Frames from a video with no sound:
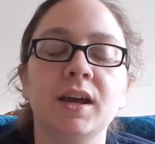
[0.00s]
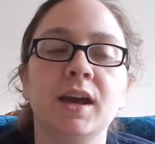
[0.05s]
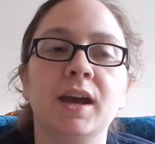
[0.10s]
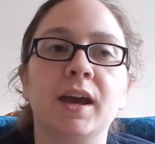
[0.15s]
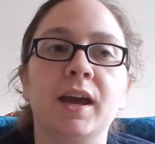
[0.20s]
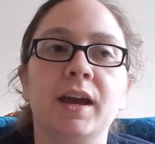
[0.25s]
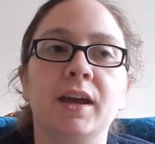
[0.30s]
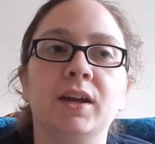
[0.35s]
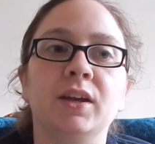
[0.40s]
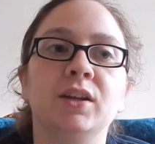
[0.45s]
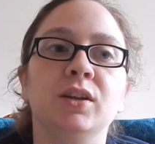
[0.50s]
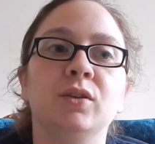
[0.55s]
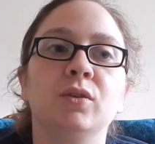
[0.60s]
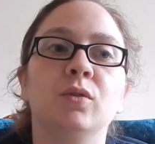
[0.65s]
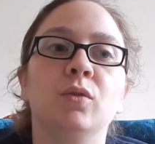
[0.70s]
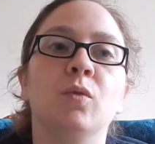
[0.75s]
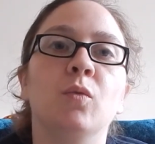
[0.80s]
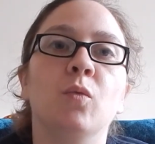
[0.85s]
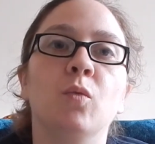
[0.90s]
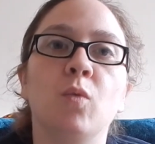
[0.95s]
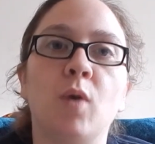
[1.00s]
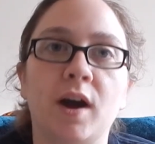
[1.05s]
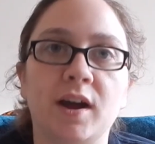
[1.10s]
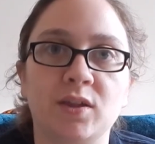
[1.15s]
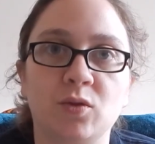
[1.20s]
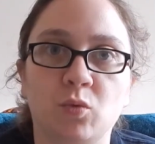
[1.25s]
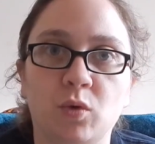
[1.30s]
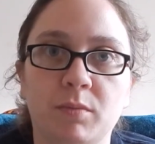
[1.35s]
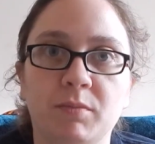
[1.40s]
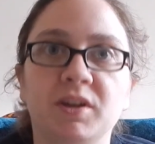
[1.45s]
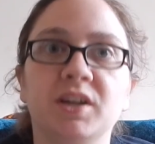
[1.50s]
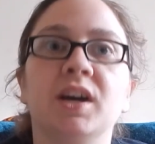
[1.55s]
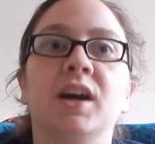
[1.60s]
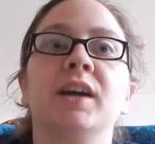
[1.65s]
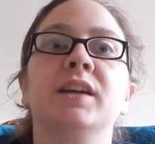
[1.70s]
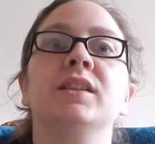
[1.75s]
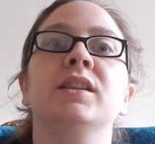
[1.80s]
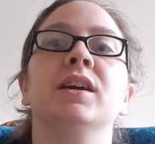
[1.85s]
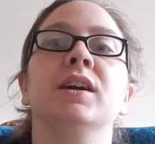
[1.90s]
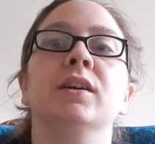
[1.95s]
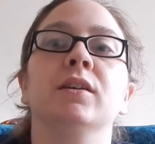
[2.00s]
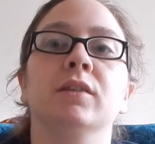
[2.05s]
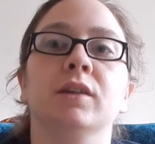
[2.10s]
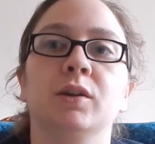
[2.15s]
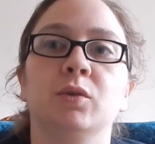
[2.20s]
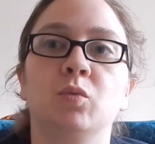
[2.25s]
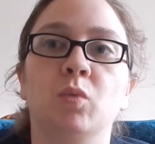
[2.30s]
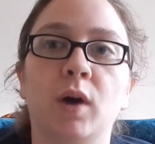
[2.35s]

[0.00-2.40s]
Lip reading: and why the women died there and